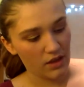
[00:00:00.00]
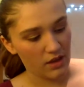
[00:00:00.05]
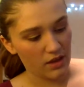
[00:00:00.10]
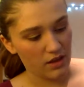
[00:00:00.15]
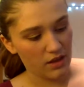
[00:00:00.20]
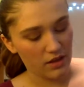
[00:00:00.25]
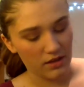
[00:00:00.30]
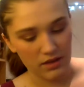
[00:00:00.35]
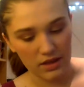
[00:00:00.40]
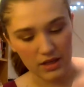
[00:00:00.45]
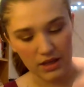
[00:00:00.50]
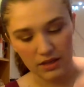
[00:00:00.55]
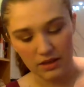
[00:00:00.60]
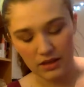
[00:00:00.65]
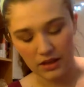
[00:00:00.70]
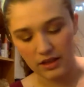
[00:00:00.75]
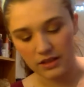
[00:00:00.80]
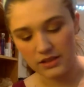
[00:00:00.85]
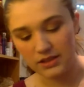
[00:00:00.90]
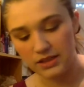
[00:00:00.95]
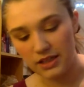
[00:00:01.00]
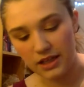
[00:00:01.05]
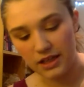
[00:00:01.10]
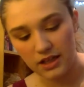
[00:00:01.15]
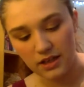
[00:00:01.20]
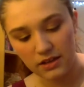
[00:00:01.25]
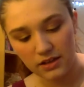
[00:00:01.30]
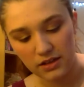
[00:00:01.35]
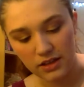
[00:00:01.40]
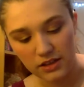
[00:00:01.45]
And then, like I
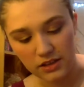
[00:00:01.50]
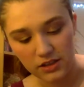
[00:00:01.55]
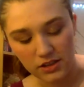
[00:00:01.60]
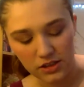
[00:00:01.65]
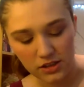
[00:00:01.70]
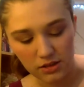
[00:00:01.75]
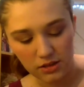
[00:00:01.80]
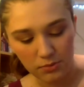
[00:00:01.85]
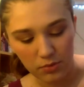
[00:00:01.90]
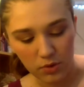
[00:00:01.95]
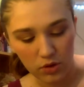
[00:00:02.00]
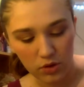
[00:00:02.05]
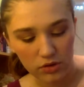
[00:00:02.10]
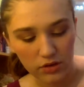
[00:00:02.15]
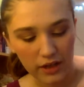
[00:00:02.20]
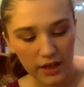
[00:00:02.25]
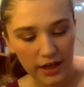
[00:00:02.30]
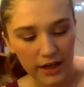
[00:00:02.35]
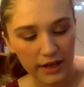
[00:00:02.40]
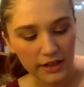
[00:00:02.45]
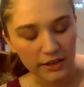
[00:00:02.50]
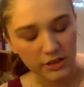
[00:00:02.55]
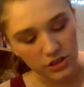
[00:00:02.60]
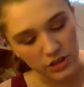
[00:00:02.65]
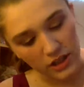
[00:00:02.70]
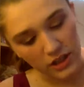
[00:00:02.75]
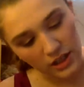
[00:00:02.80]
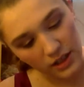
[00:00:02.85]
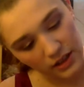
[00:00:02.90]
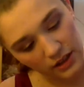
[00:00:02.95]
said, this is the Bold Lash,
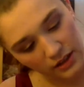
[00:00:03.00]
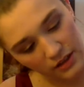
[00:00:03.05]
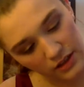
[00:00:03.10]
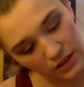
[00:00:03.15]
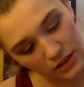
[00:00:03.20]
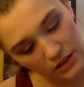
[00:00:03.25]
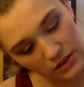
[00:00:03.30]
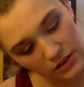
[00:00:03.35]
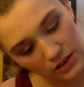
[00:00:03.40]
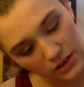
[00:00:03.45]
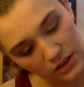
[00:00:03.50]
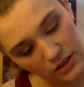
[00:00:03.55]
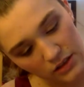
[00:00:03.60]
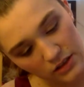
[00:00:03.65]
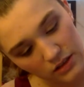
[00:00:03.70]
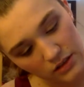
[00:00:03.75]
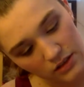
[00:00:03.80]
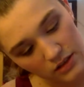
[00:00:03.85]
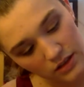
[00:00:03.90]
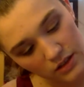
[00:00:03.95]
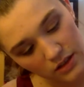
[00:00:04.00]
and this is